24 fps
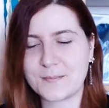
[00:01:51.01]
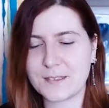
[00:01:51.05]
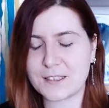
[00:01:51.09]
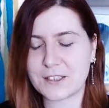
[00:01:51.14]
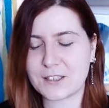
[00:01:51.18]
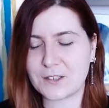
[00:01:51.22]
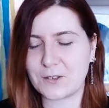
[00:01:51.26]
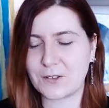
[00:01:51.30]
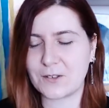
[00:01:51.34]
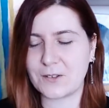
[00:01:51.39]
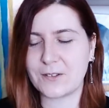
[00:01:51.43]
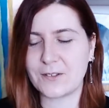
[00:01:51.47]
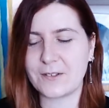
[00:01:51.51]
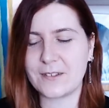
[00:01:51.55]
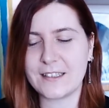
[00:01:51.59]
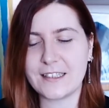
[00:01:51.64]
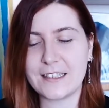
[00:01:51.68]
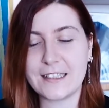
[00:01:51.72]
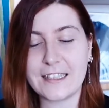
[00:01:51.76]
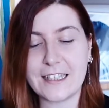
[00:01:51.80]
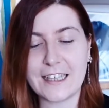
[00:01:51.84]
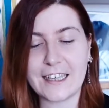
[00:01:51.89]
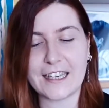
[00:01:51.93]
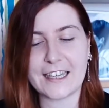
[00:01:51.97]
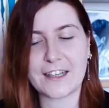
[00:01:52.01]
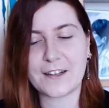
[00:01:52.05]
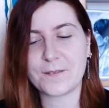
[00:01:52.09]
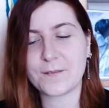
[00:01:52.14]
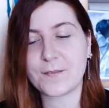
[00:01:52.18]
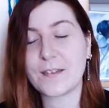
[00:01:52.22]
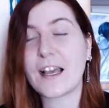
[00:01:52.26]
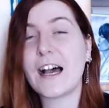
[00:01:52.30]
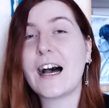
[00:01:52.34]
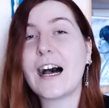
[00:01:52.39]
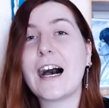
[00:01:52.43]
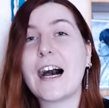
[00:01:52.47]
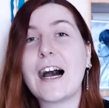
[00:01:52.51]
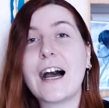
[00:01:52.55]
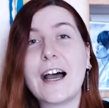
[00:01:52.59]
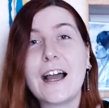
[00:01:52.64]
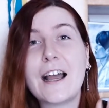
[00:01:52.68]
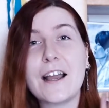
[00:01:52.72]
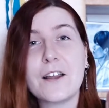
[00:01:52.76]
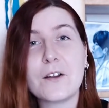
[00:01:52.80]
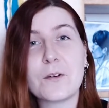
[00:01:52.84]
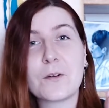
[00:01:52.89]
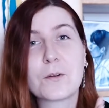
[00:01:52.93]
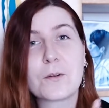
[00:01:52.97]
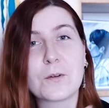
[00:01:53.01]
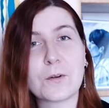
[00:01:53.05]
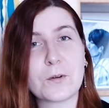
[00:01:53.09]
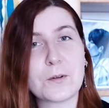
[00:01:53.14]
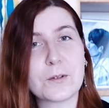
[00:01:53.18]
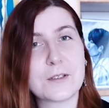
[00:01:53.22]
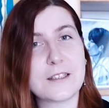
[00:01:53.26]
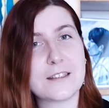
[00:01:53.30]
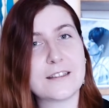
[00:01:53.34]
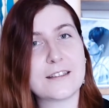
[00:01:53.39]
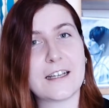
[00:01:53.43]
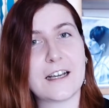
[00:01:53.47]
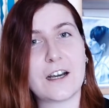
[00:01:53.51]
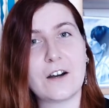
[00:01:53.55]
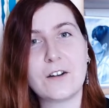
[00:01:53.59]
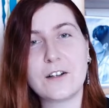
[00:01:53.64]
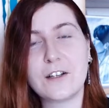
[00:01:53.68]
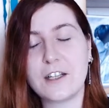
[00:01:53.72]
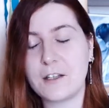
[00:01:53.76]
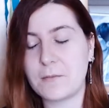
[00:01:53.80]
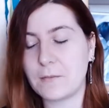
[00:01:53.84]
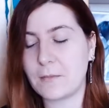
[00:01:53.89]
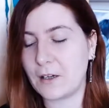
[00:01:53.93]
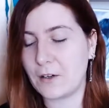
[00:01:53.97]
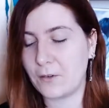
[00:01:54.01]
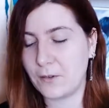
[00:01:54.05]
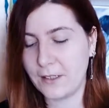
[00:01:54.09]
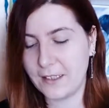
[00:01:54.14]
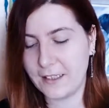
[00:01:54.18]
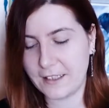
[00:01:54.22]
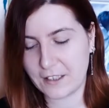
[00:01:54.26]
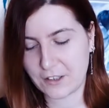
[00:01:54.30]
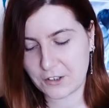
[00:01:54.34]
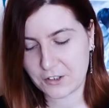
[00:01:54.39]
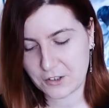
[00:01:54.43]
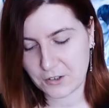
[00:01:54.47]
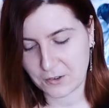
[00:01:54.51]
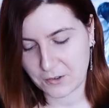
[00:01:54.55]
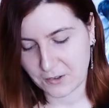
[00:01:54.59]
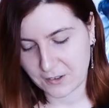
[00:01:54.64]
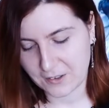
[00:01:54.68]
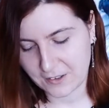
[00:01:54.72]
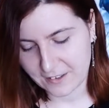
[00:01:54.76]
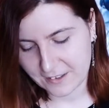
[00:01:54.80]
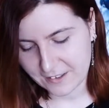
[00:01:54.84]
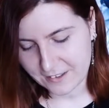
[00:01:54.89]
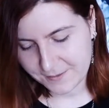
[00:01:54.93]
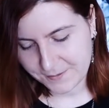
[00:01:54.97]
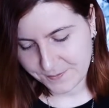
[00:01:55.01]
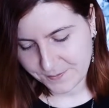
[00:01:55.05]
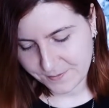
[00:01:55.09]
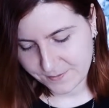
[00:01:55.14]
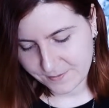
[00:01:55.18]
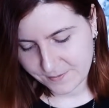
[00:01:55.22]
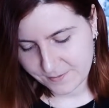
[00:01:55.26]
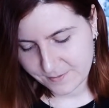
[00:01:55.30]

So yeah, I wrote it down in my reading journal.